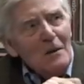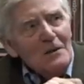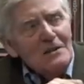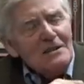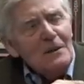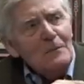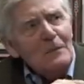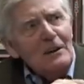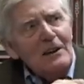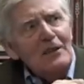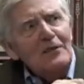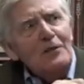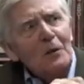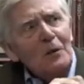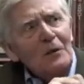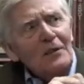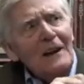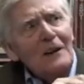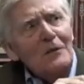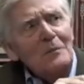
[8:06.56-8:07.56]
Somebody
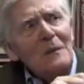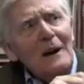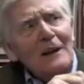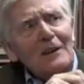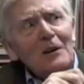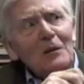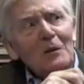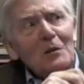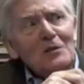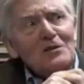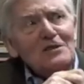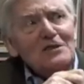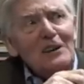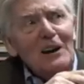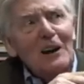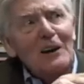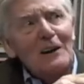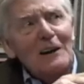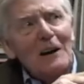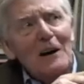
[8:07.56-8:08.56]
thought that'd make a good
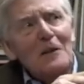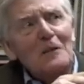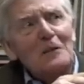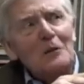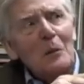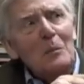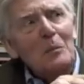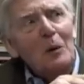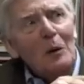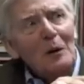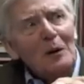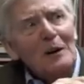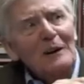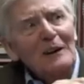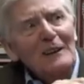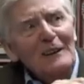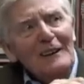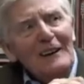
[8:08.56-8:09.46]
scenario for a book.